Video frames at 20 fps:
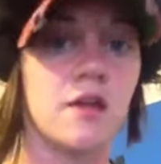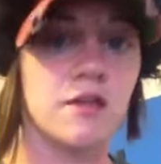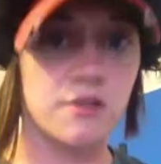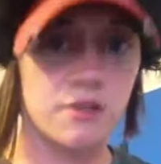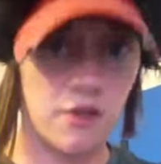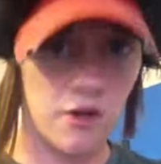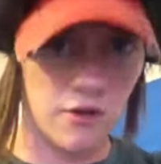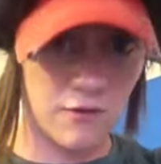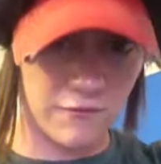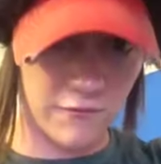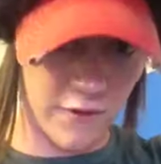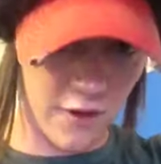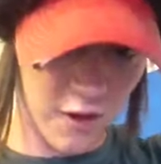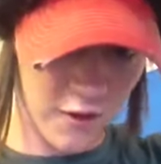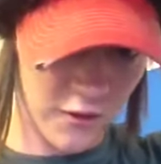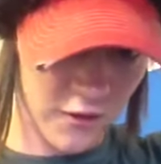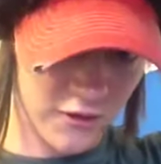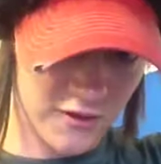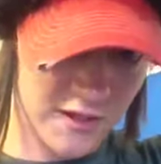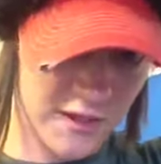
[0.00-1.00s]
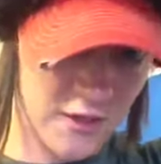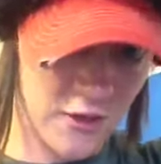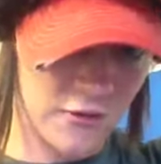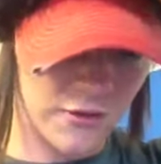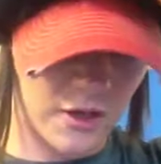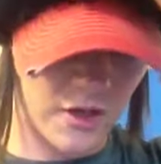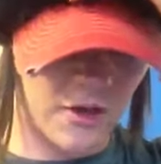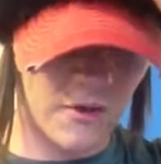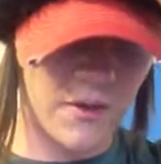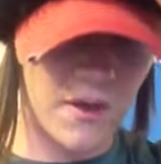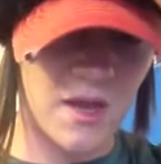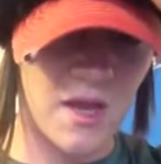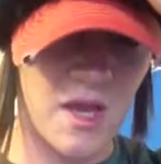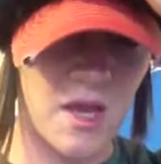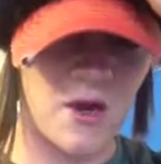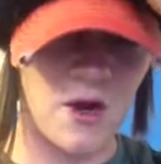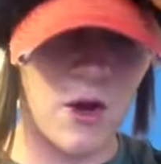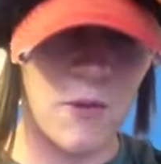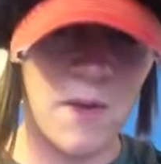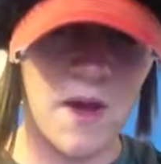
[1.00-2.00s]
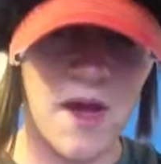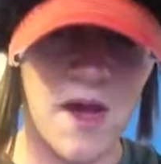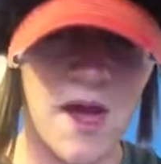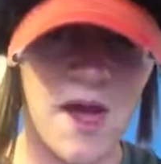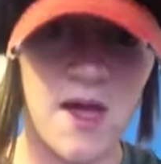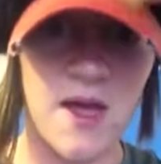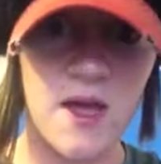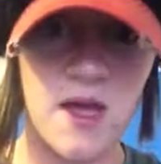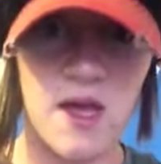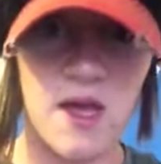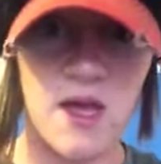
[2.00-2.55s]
So for all those that don't know, in Omaha,